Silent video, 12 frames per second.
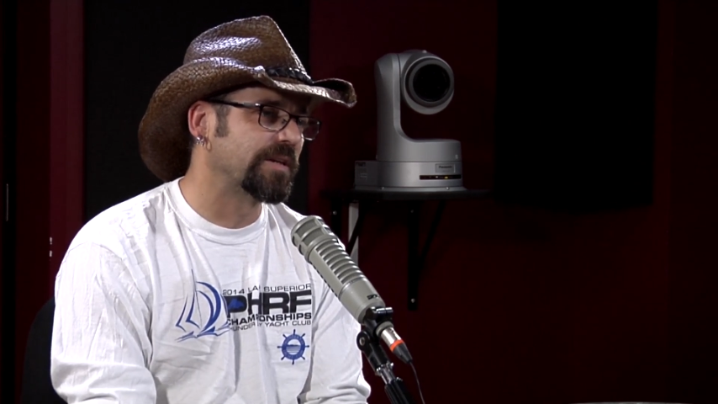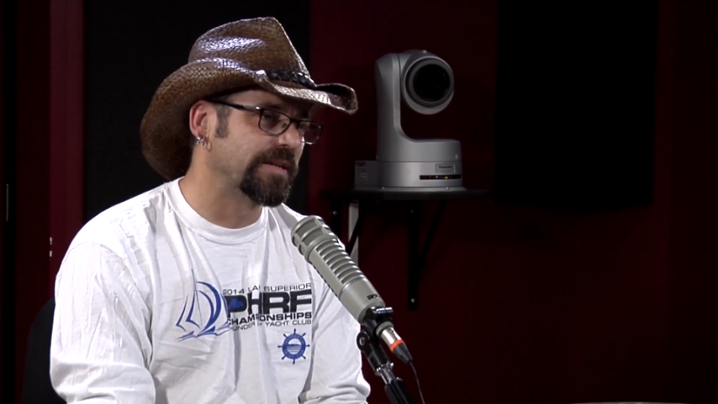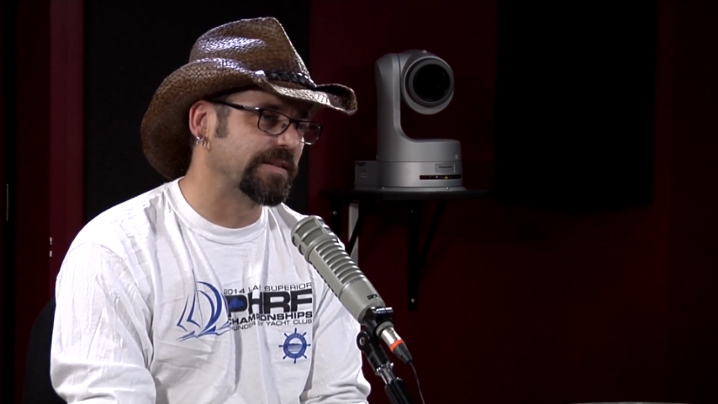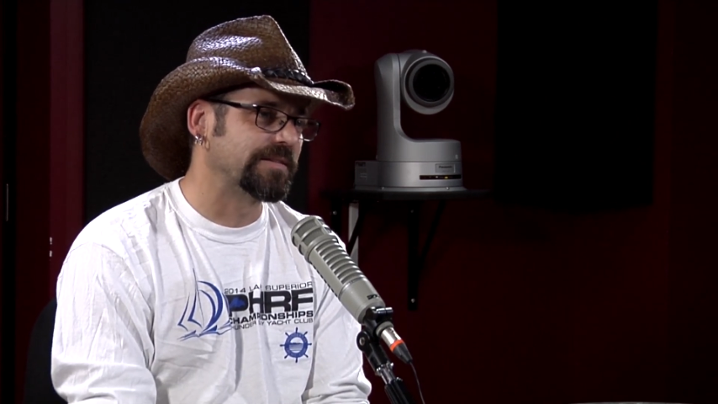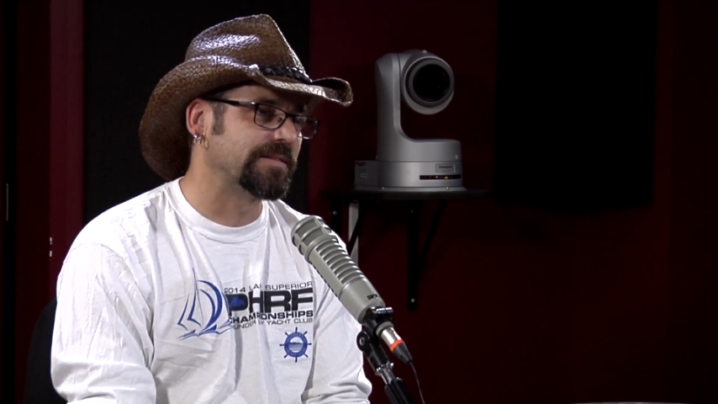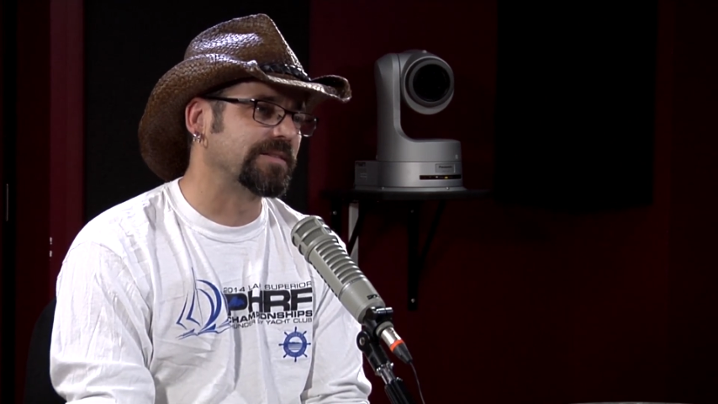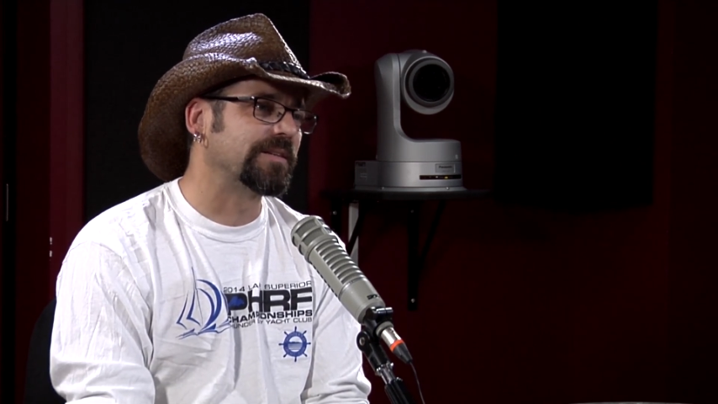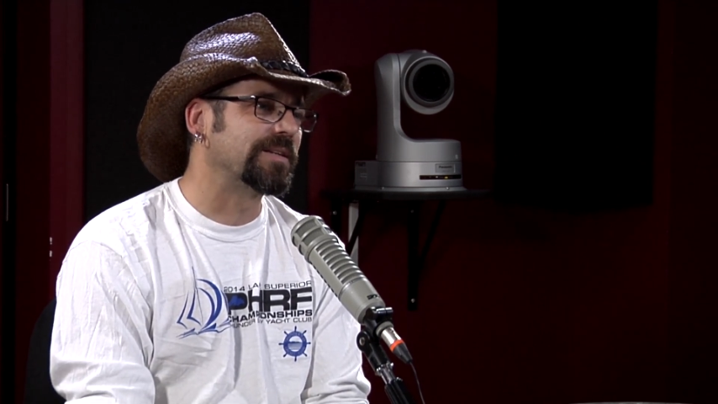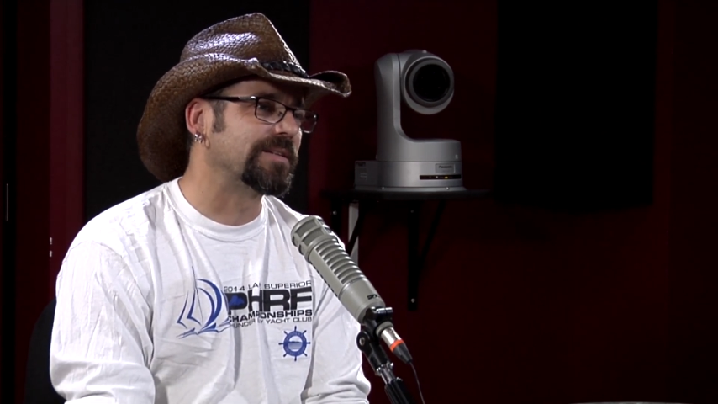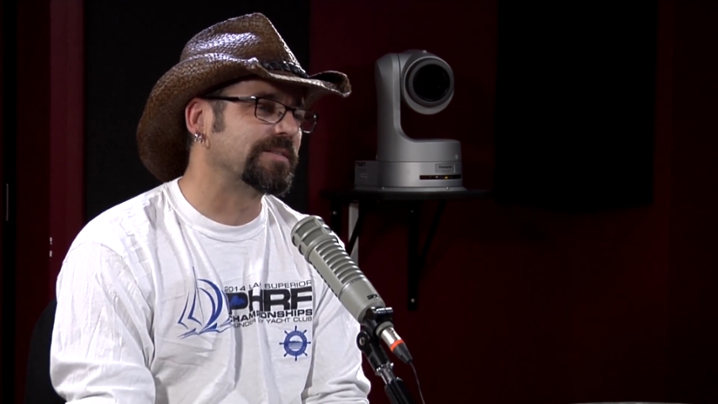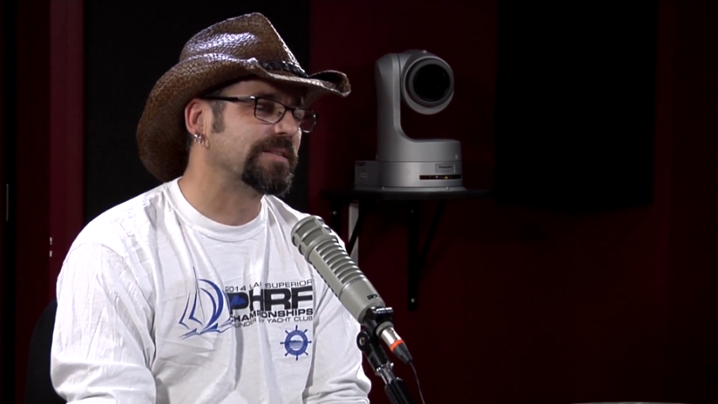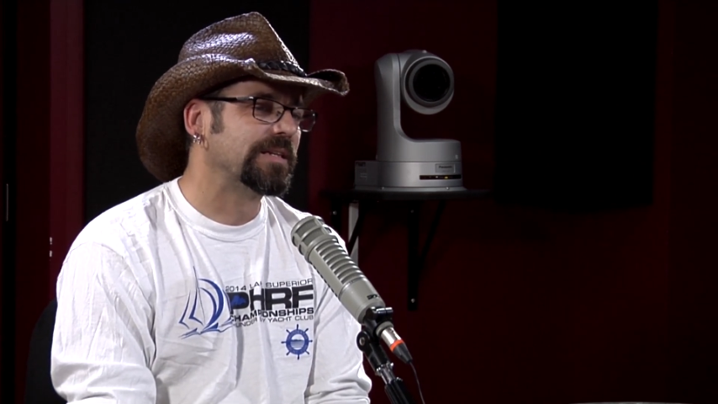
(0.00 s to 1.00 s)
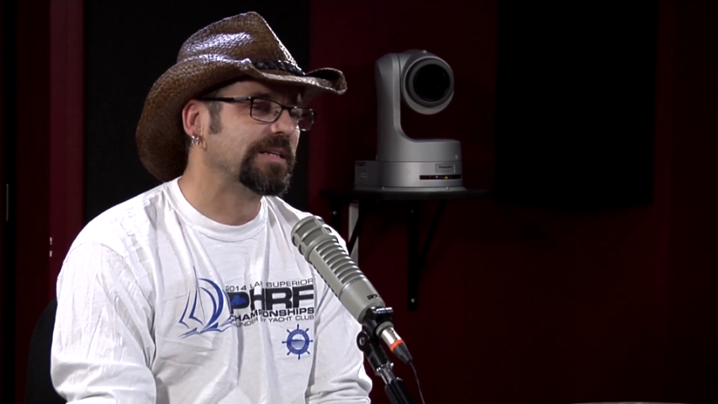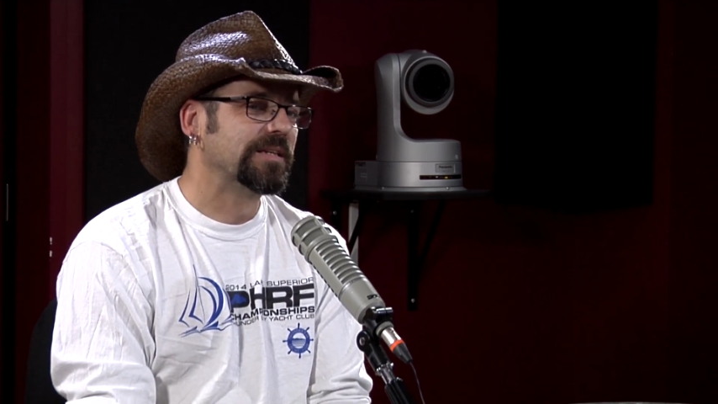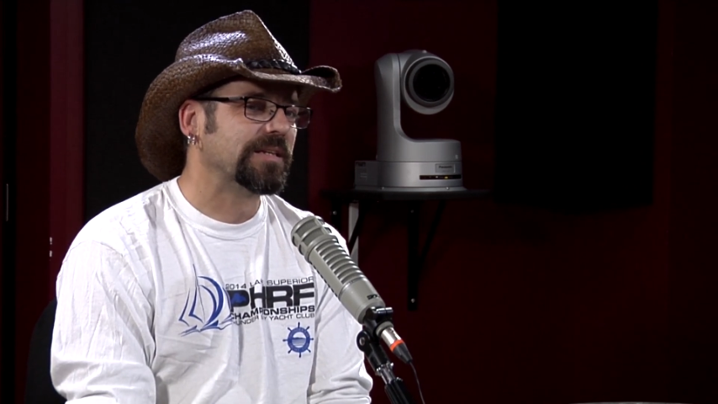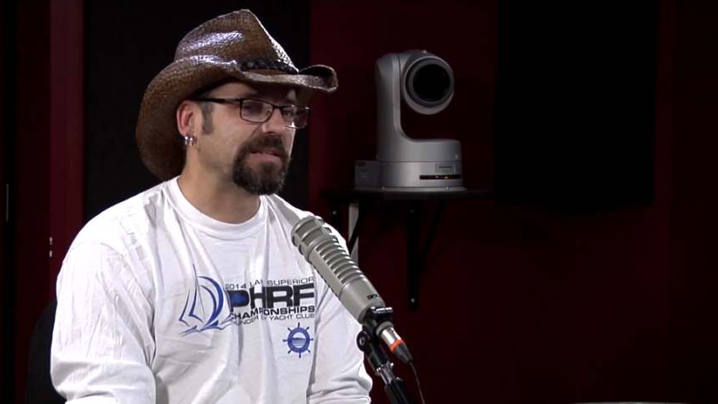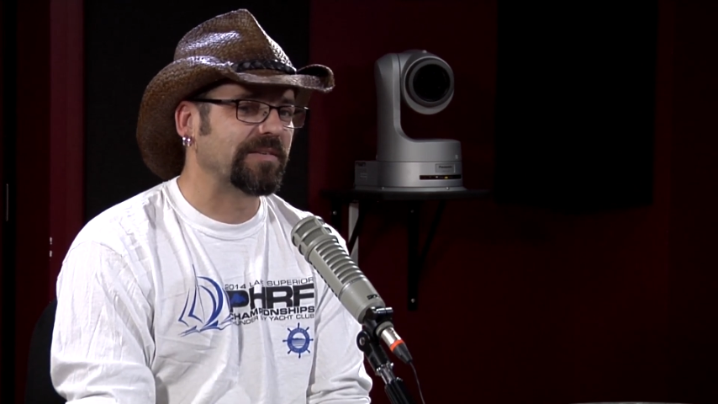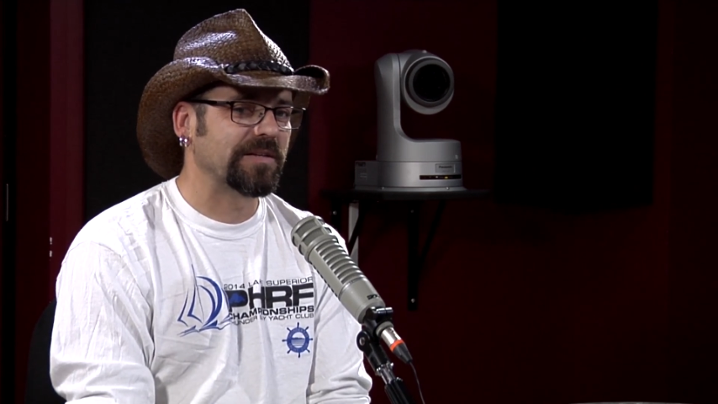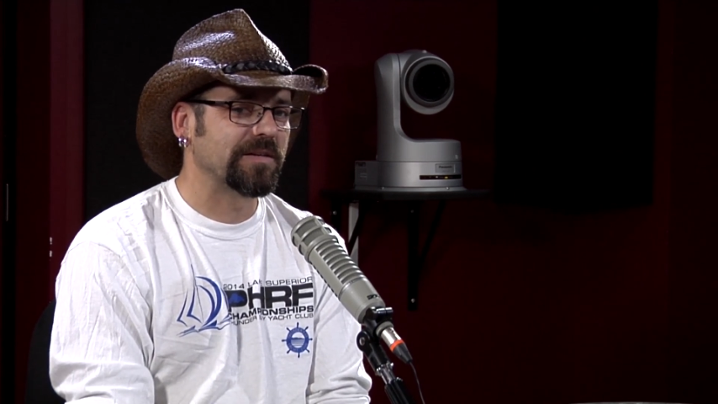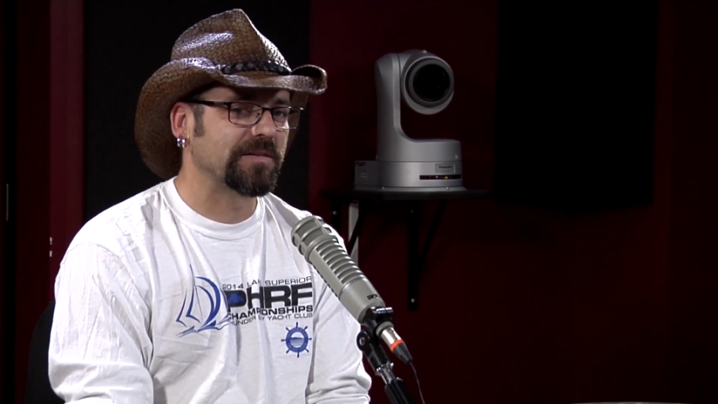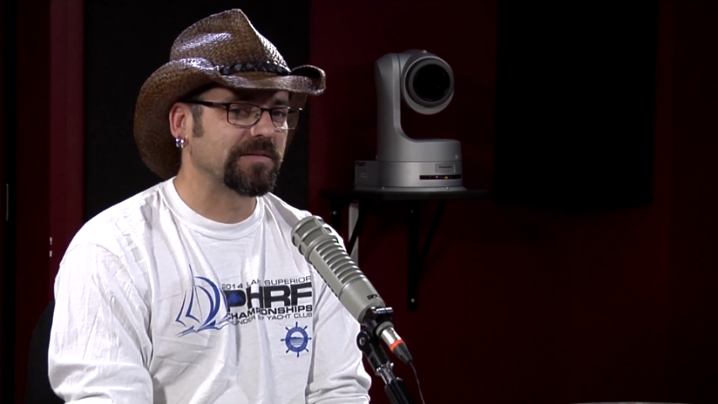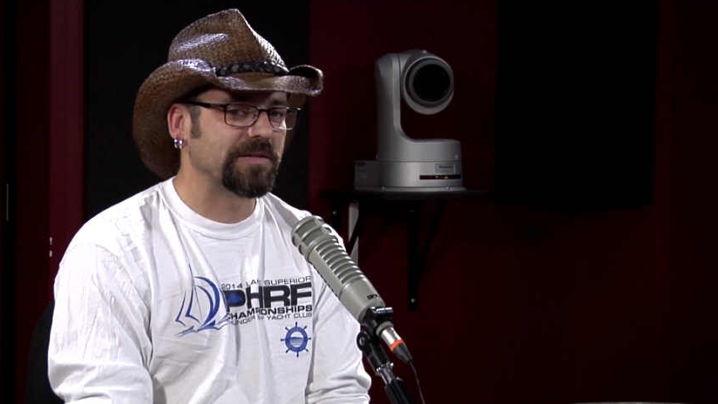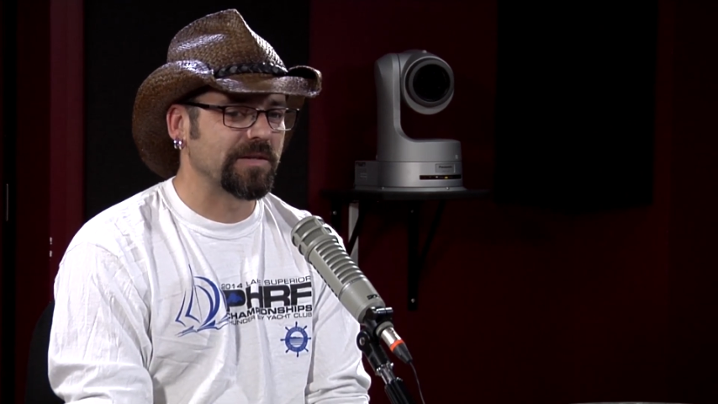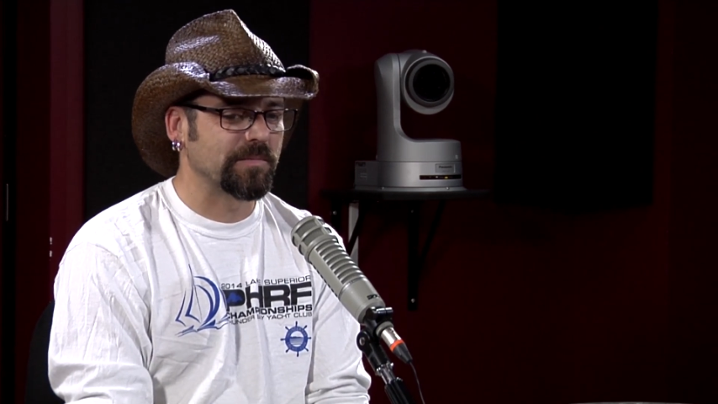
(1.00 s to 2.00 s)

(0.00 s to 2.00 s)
and uh, I've had the